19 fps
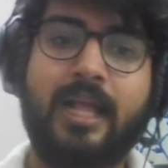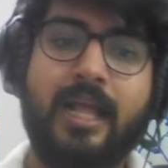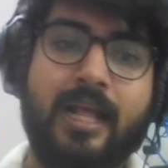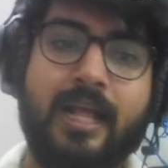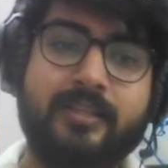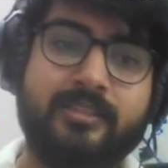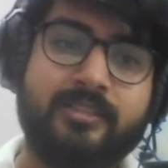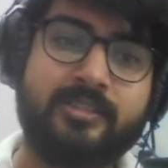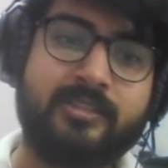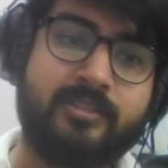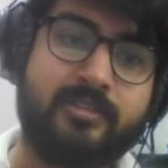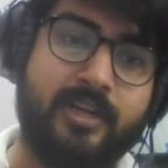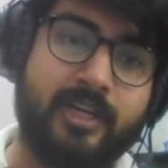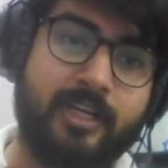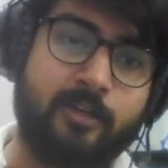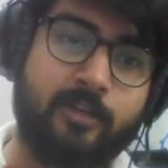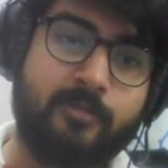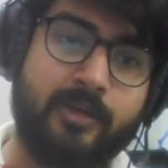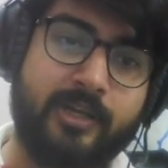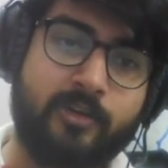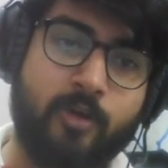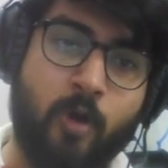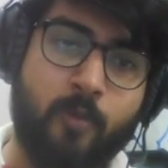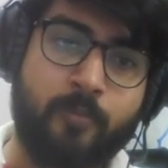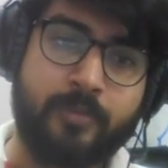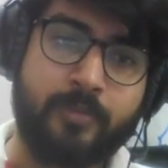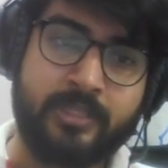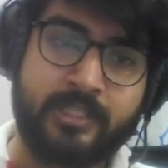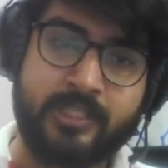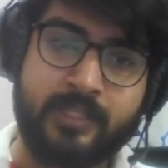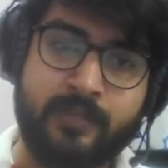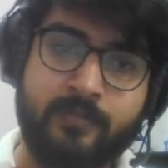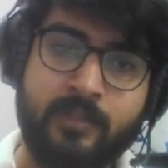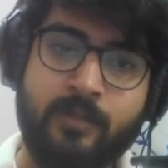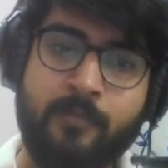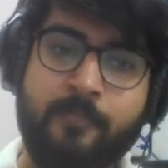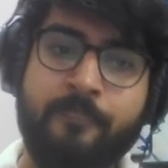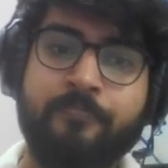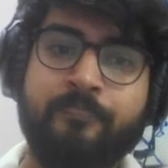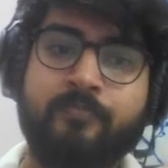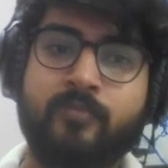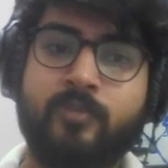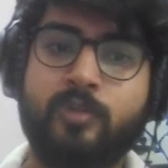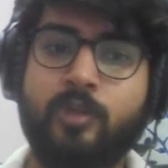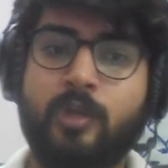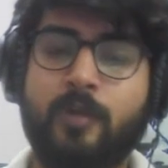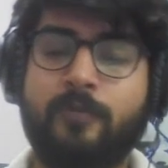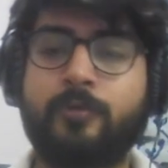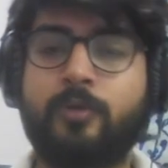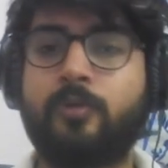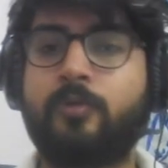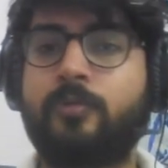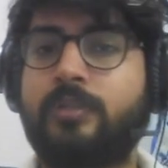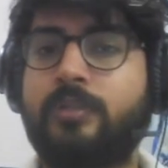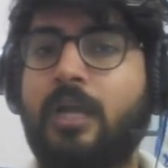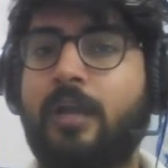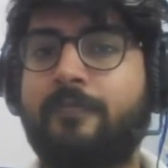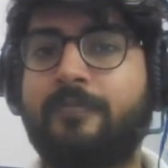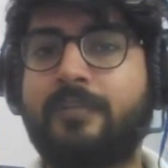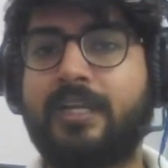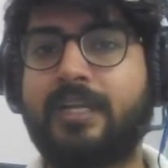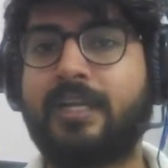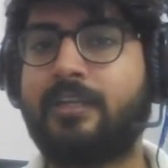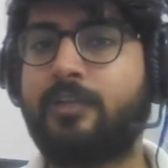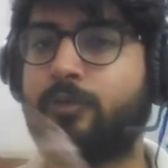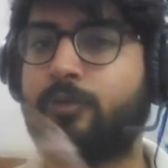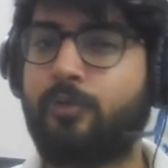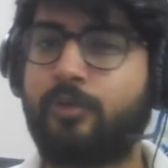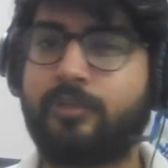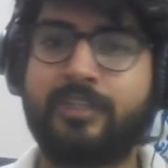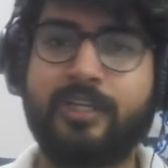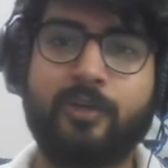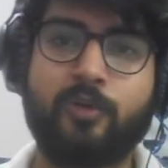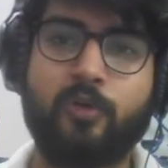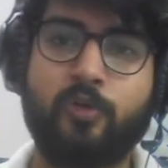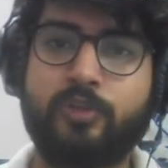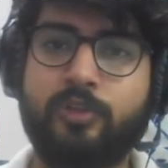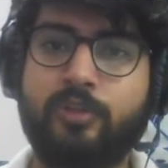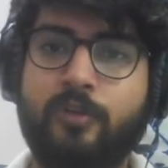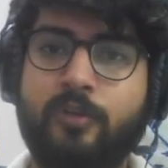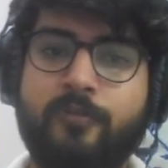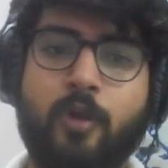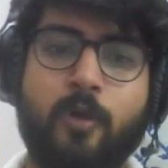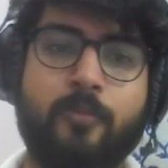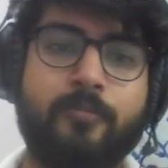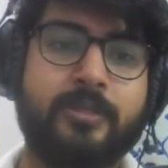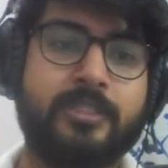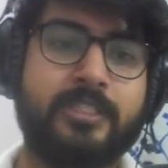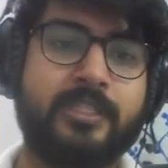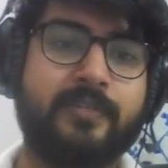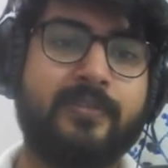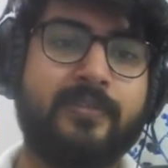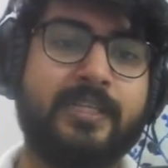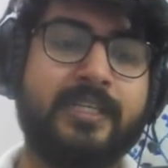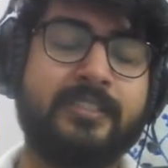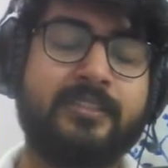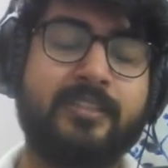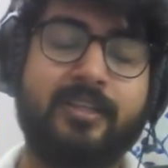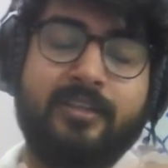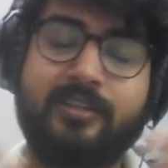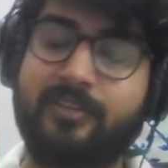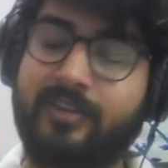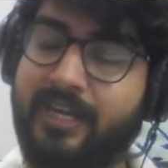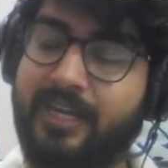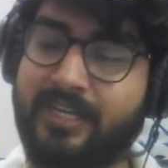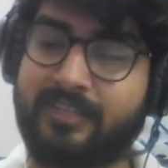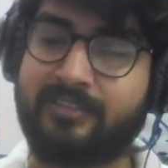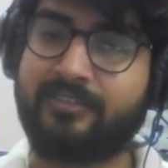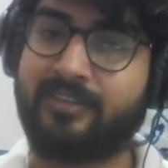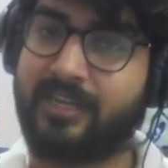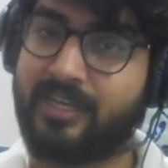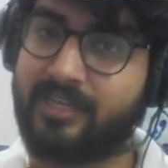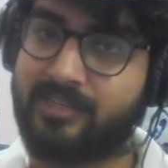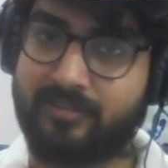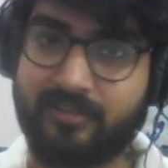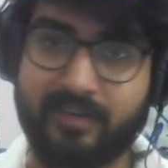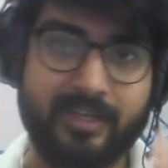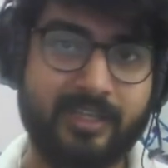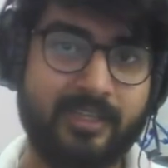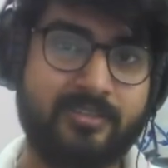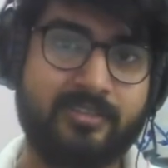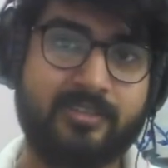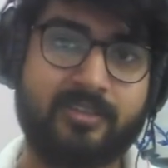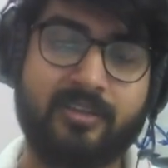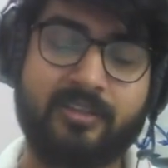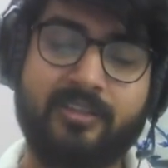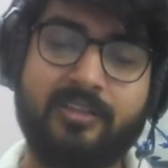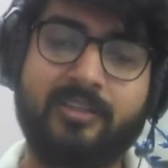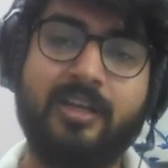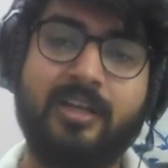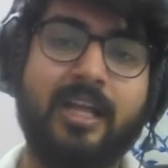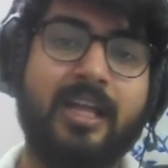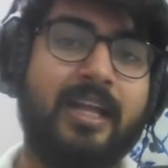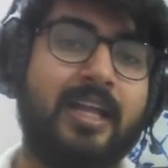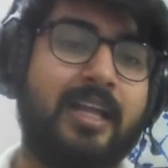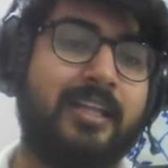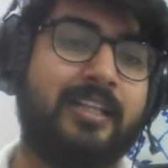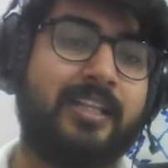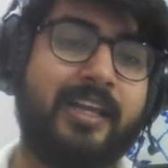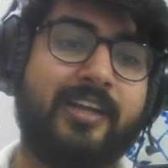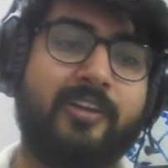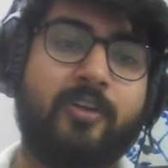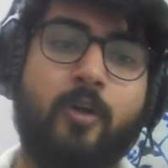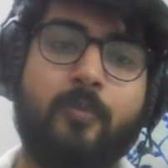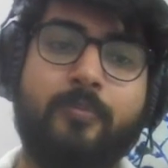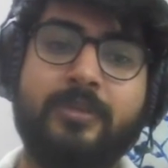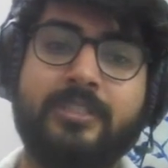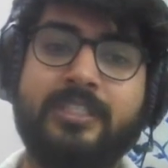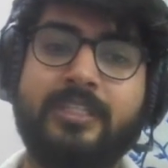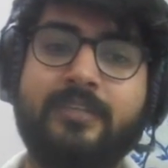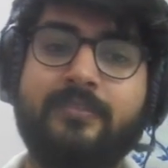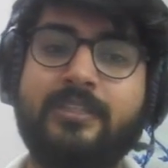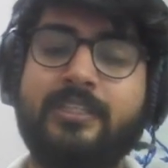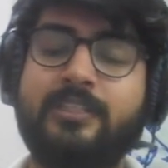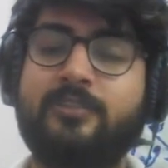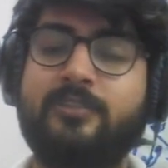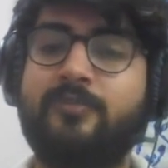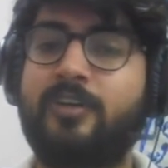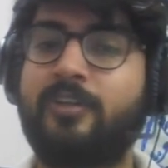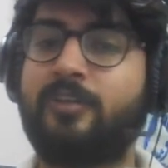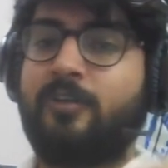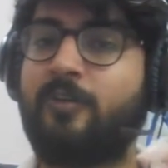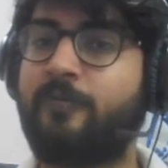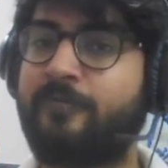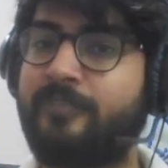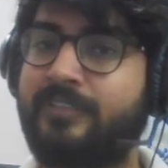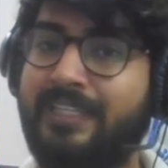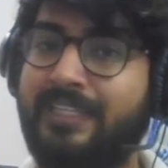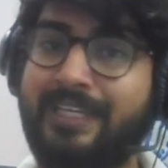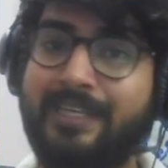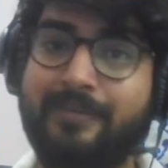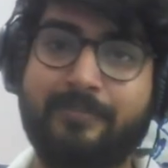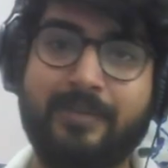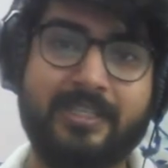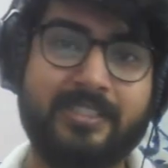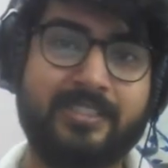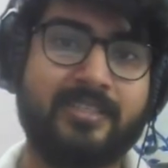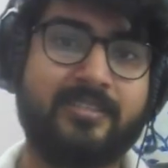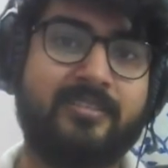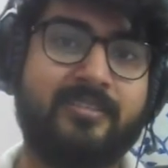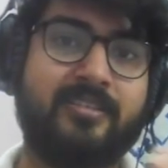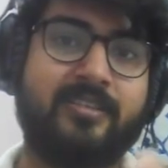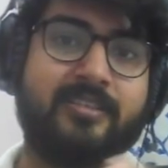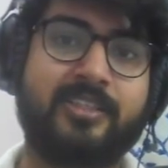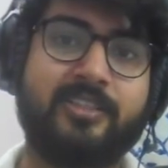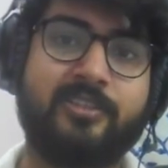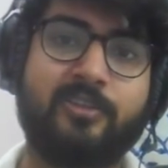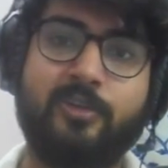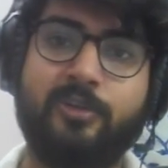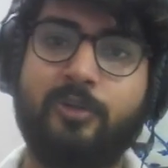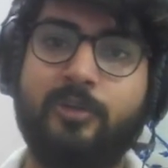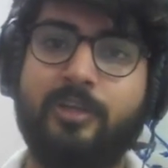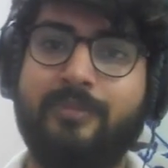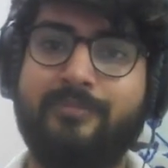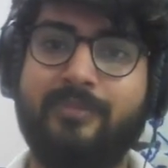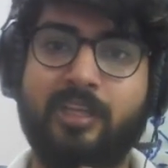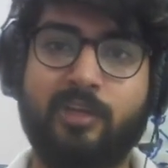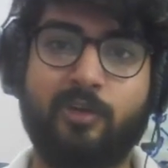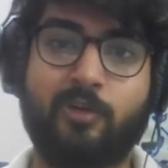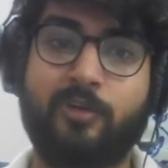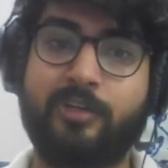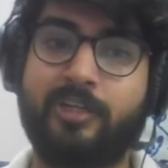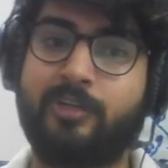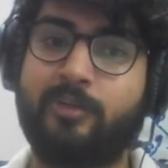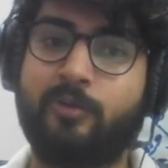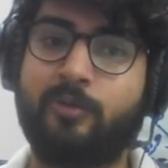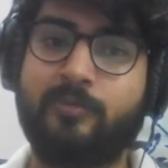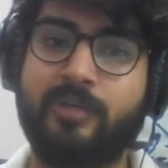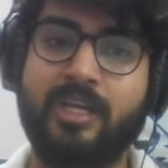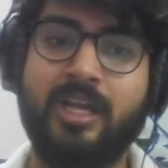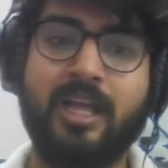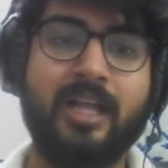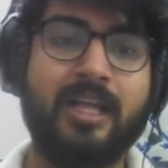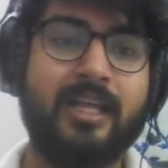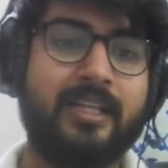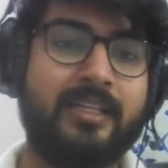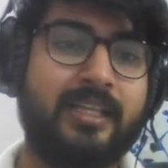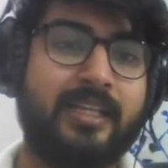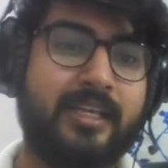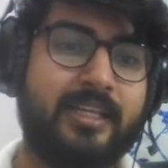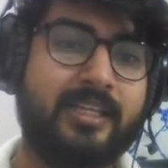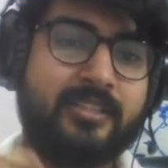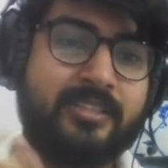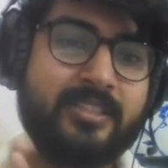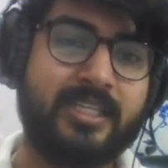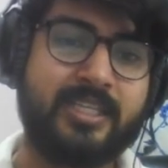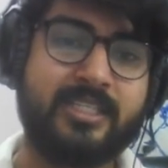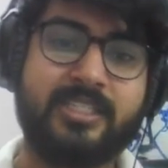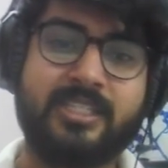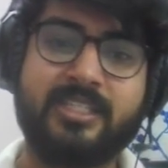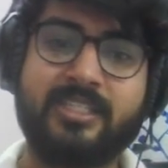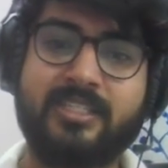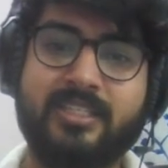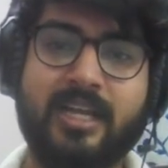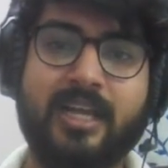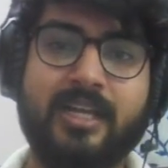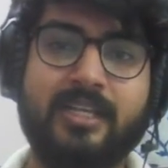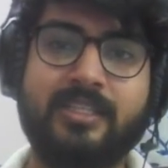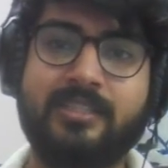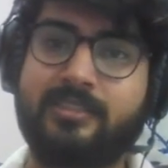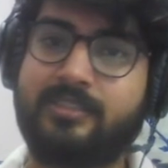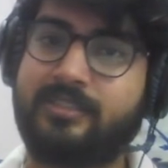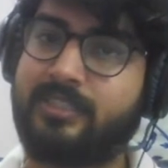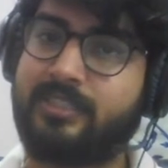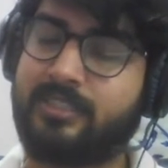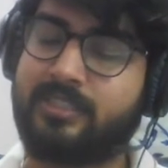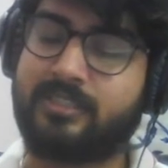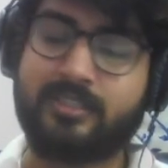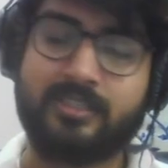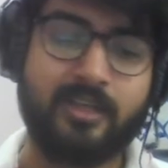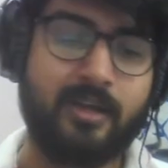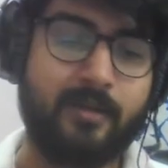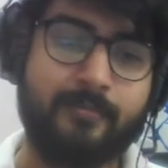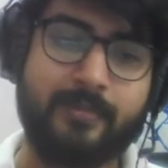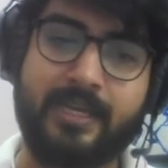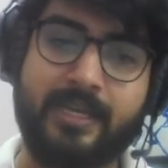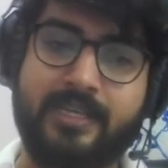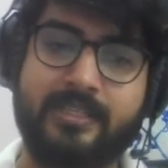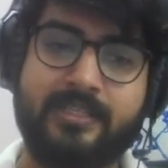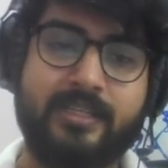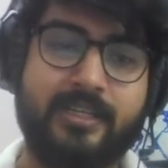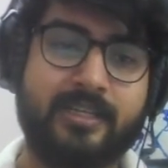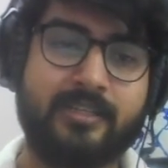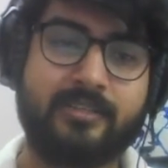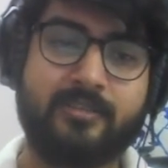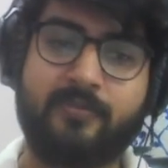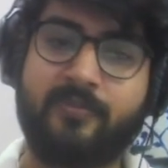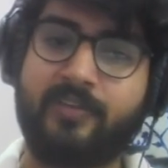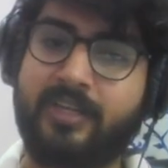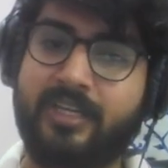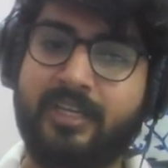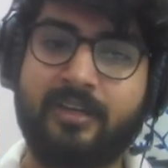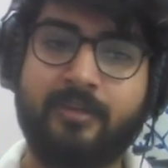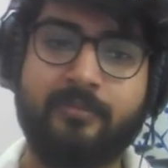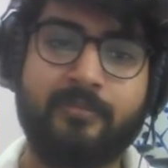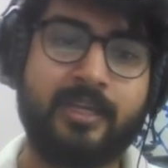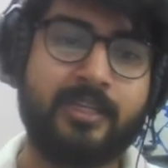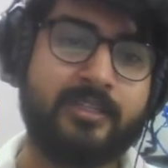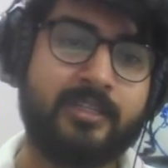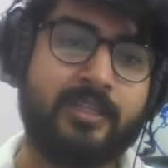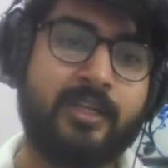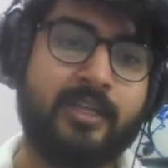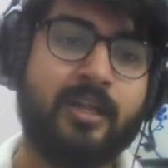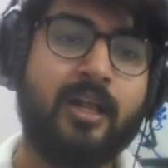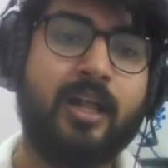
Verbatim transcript: and this is created by Rob Percival so I've to I've taken two or three courses of Rob Percival. He's a great, great, great instructor. Like Rob Percival is one of the best instructors on Udemy, according to me. Like his teaching style is just amazing. It's freaking amazing.